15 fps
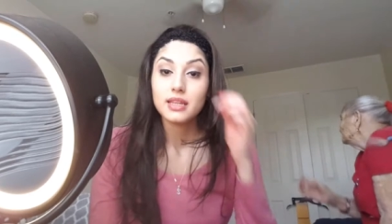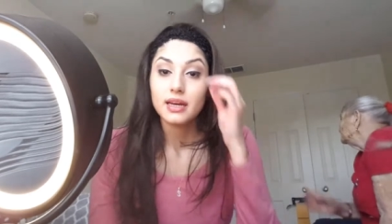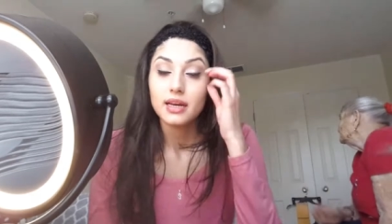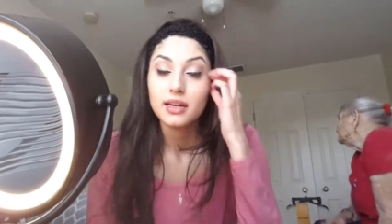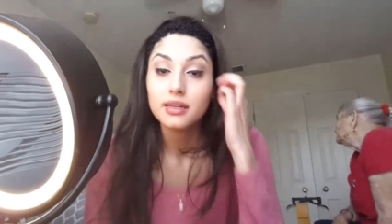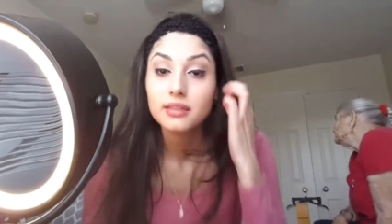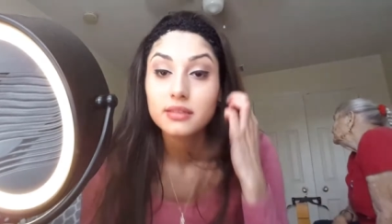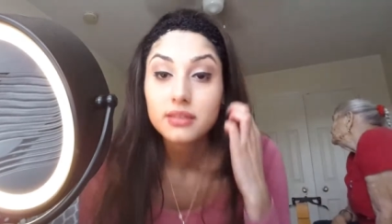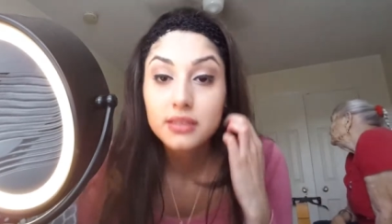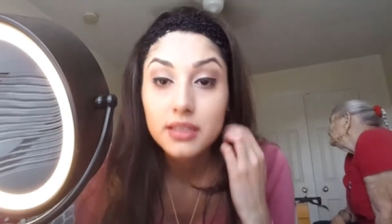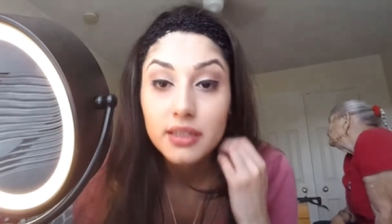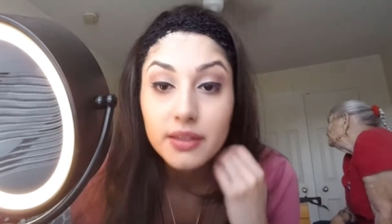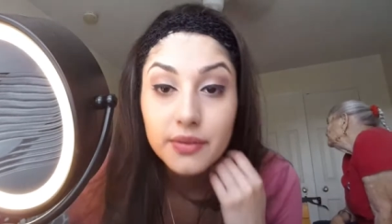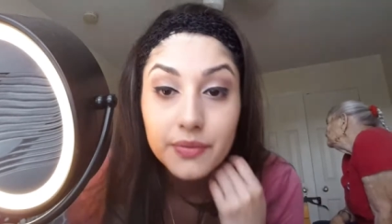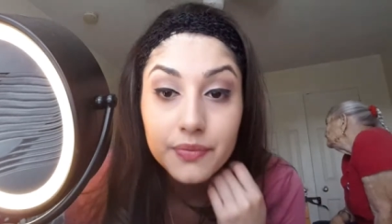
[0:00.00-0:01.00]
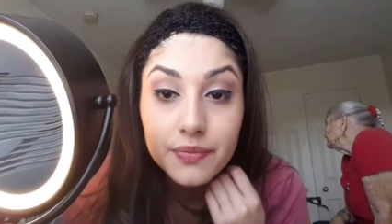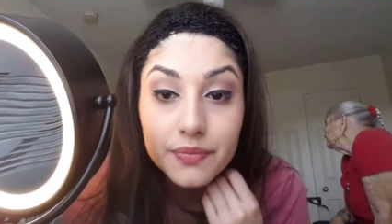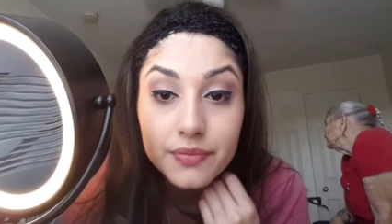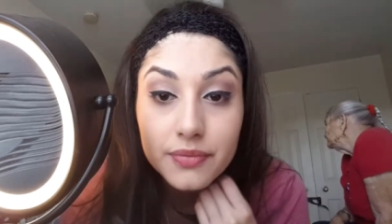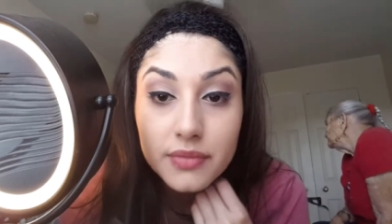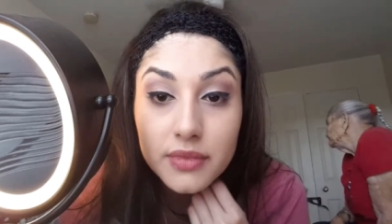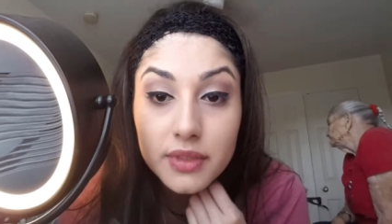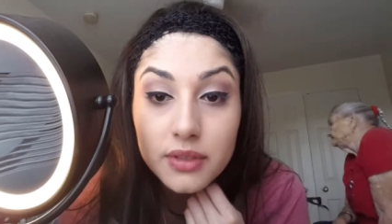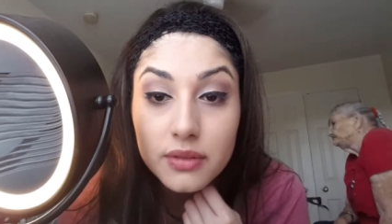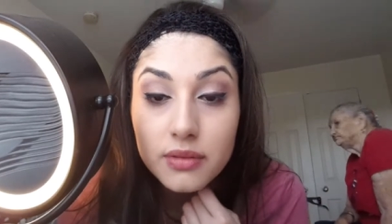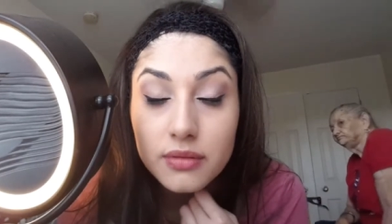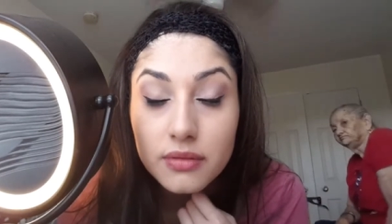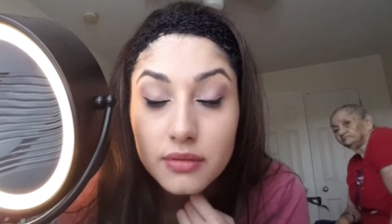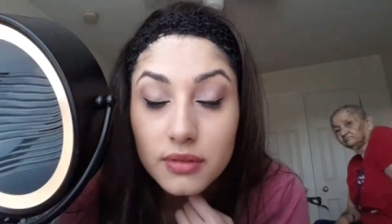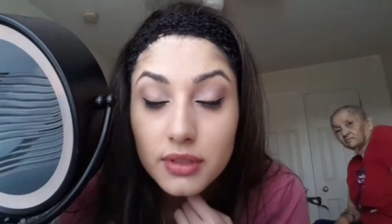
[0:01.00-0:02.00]
that. See?
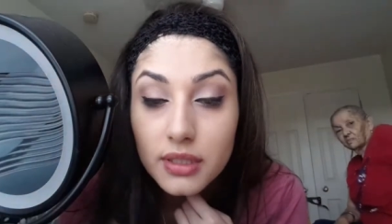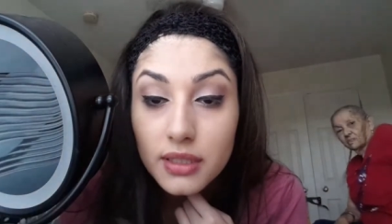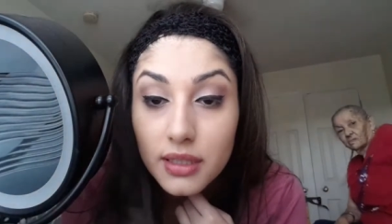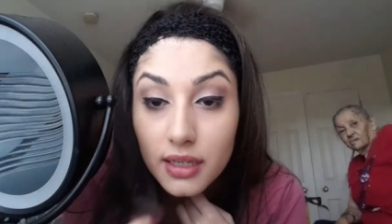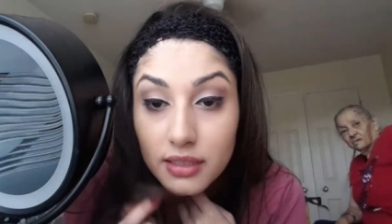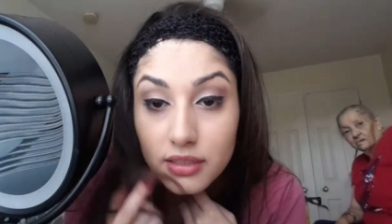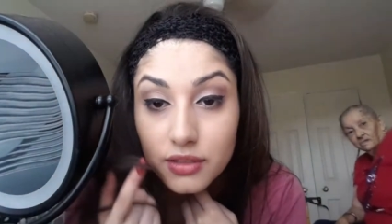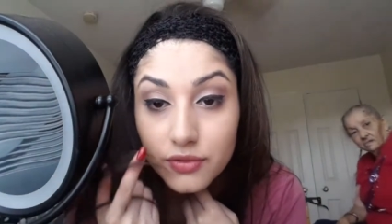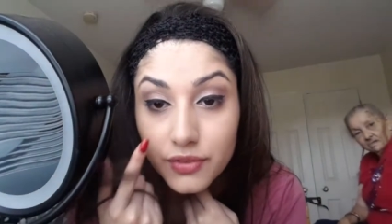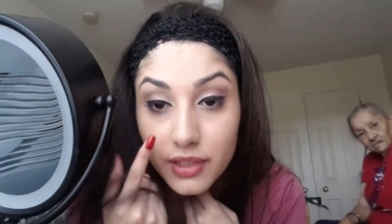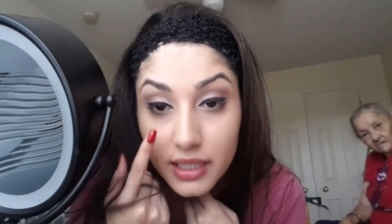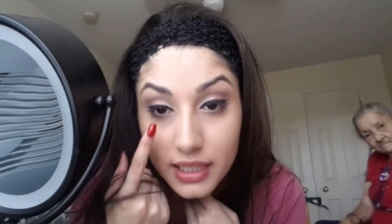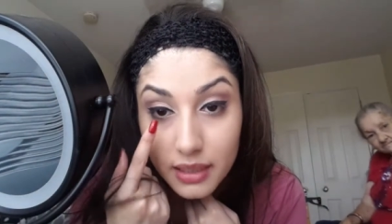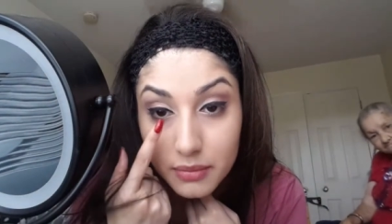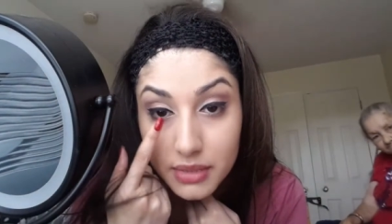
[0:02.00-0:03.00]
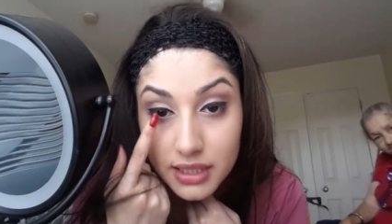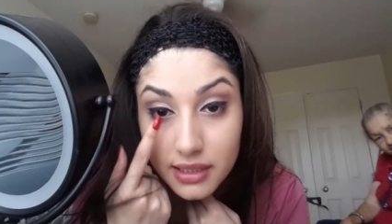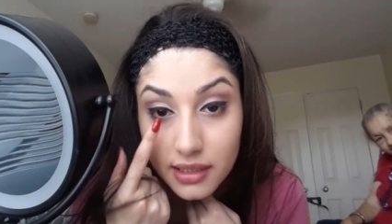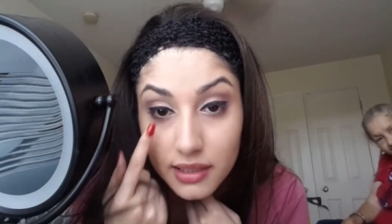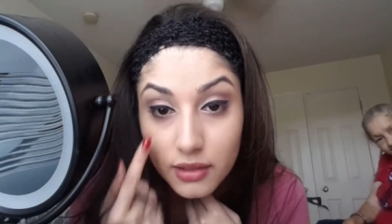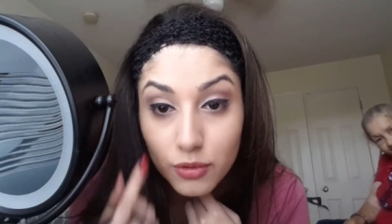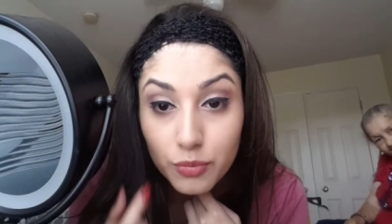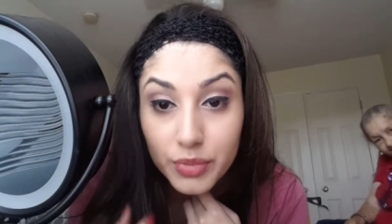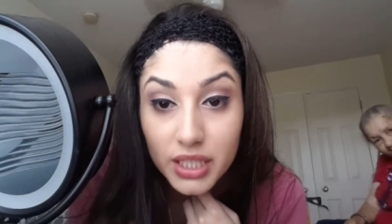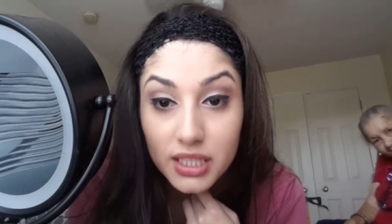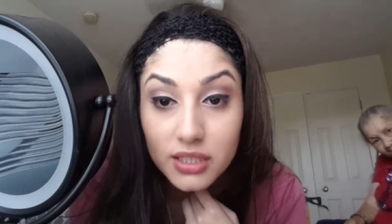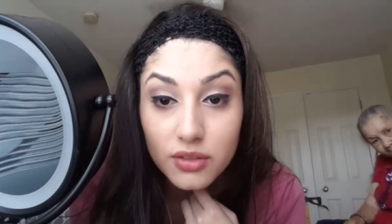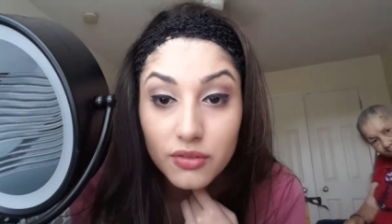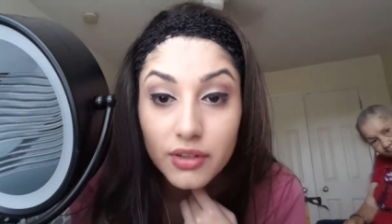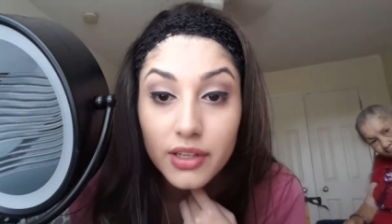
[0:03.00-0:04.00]
See, I just feel like I missed a little
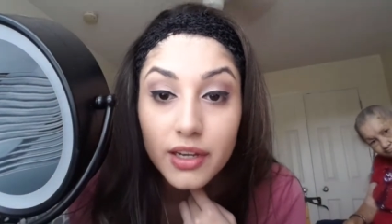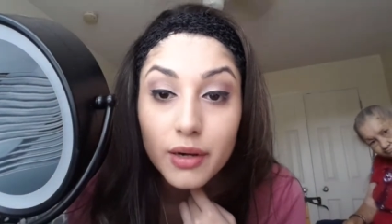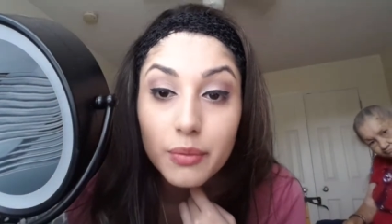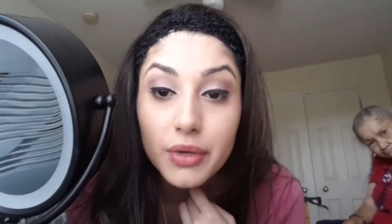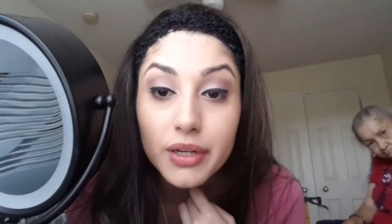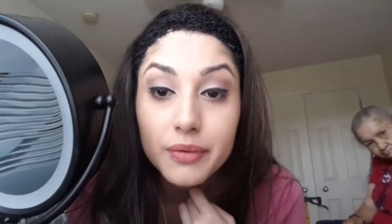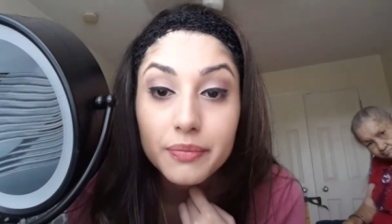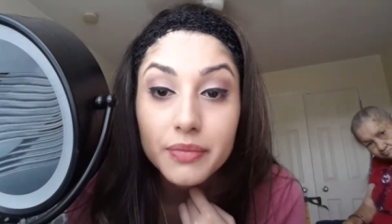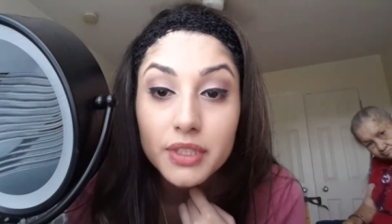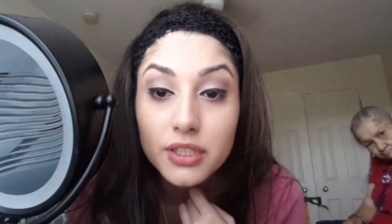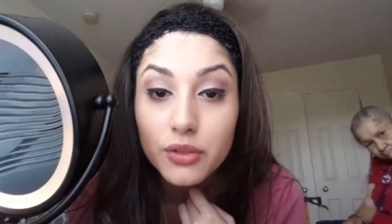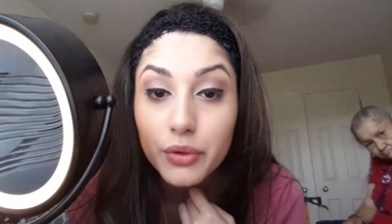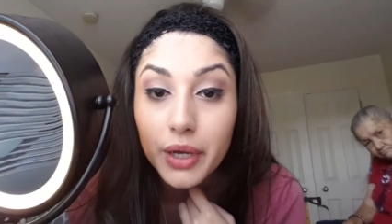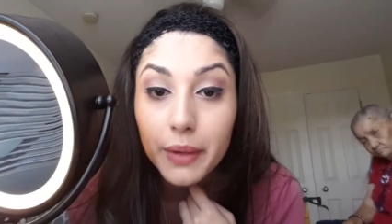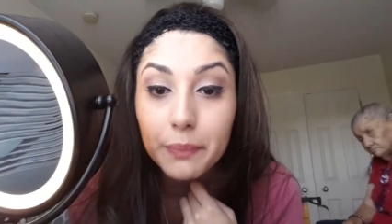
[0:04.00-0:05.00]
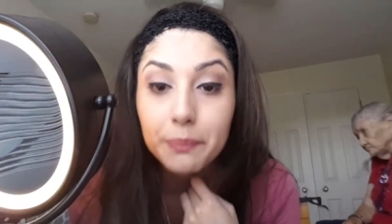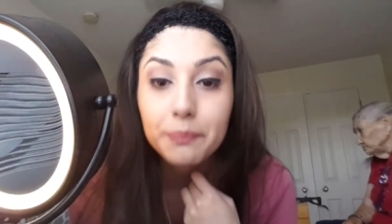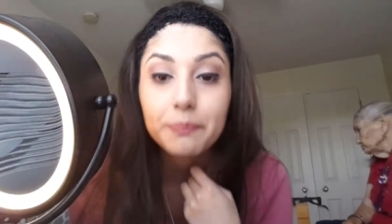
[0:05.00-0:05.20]
piece over there, but it's okay.